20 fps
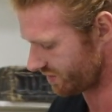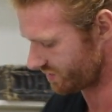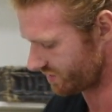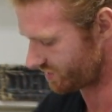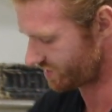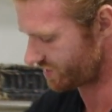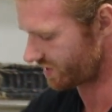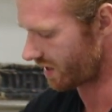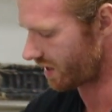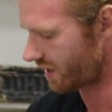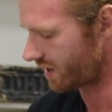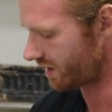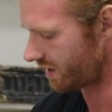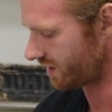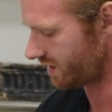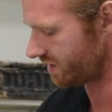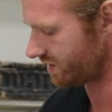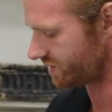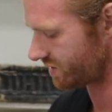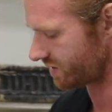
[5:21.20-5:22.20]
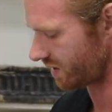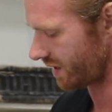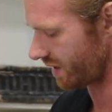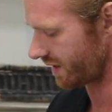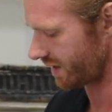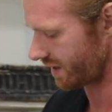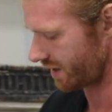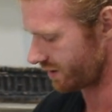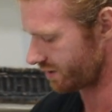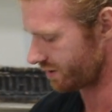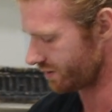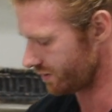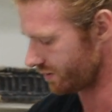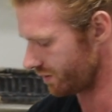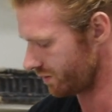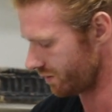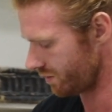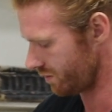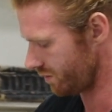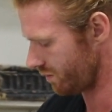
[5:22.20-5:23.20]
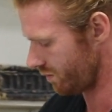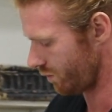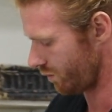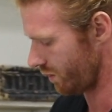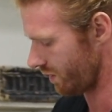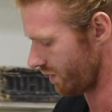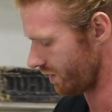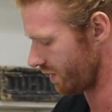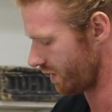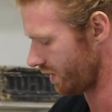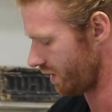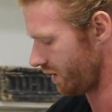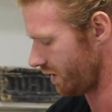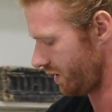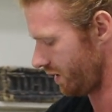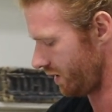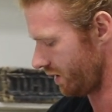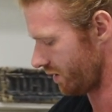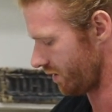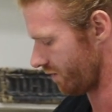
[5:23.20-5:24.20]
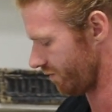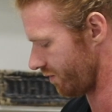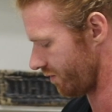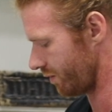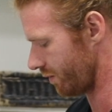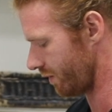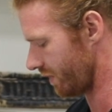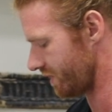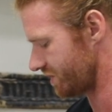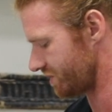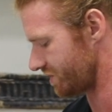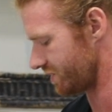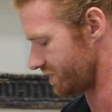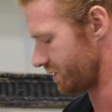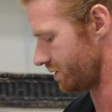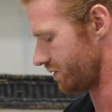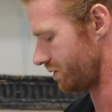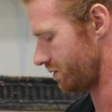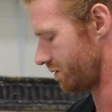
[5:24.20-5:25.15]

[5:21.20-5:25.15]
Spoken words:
the sides like I do with any of the resin.